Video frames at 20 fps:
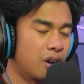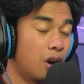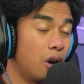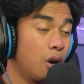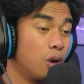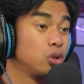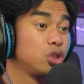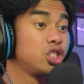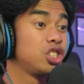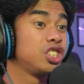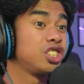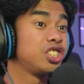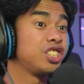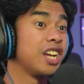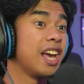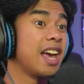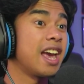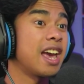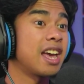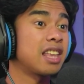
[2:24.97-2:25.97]
Oh
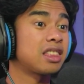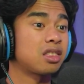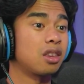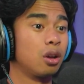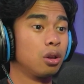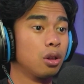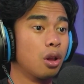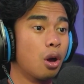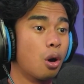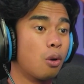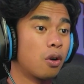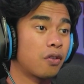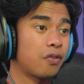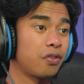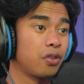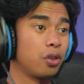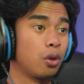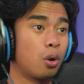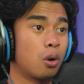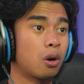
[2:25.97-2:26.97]
shit, the lower
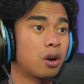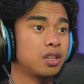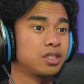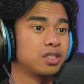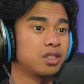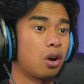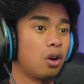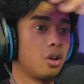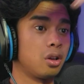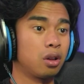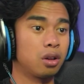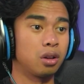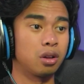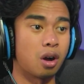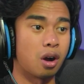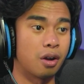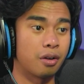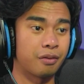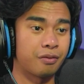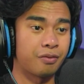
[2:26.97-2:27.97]
floor is all
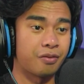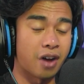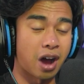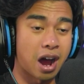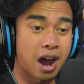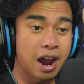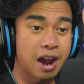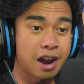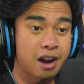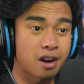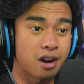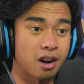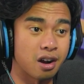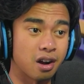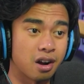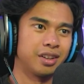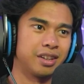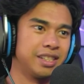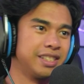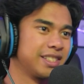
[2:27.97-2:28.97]
on fire.
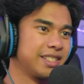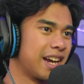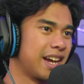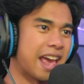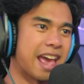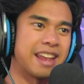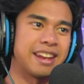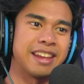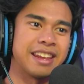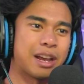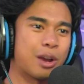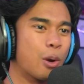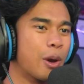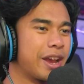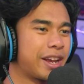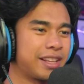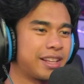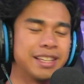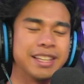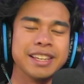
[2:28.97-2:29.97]
He's gonna end it
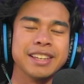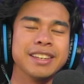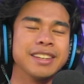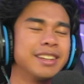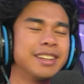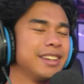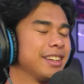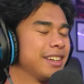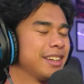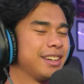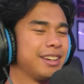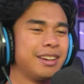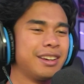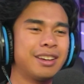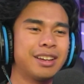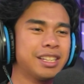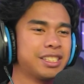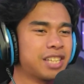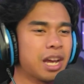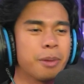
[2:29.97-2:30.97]
quickly.
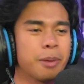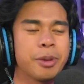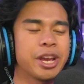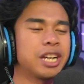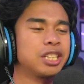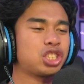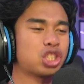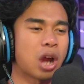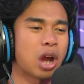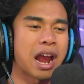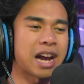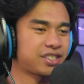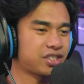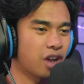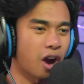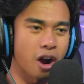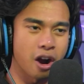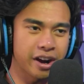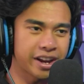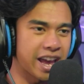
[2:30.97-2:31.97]
He's gonna be a track
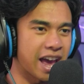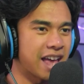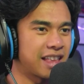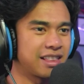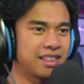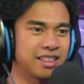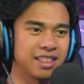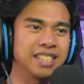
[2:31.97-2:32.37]
star again.